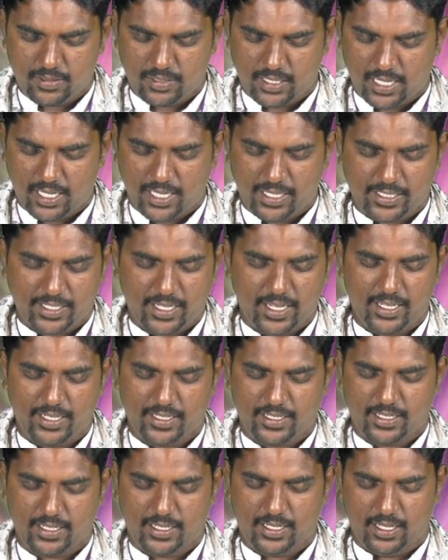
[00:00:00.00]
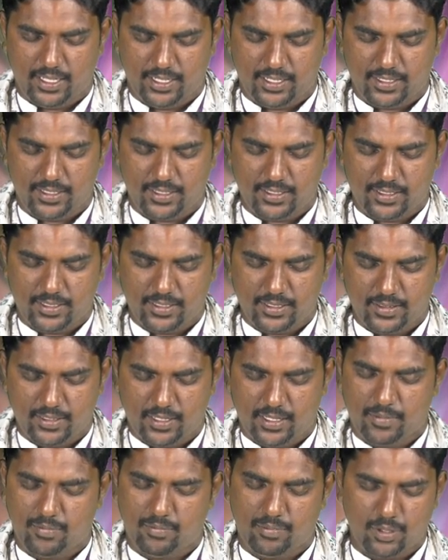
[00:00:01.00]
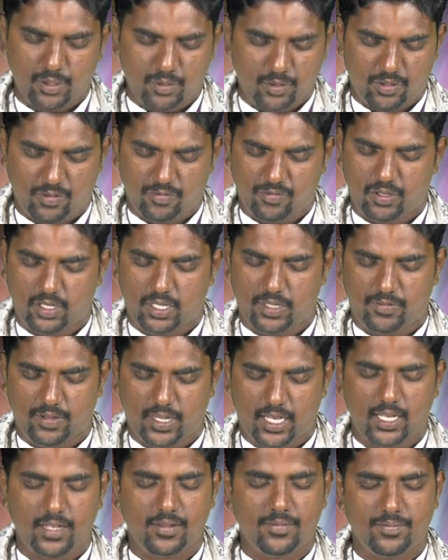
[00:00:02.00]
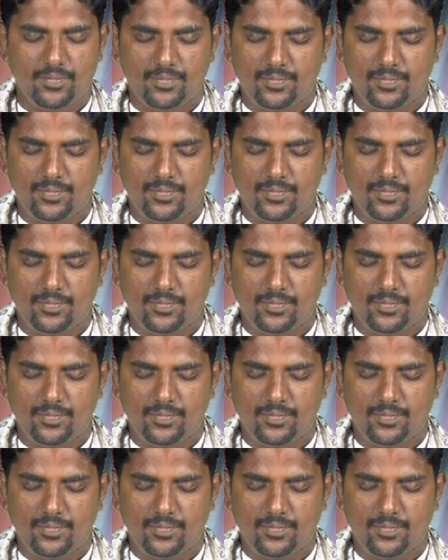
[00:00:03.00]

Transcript: delicately, and beautifully well.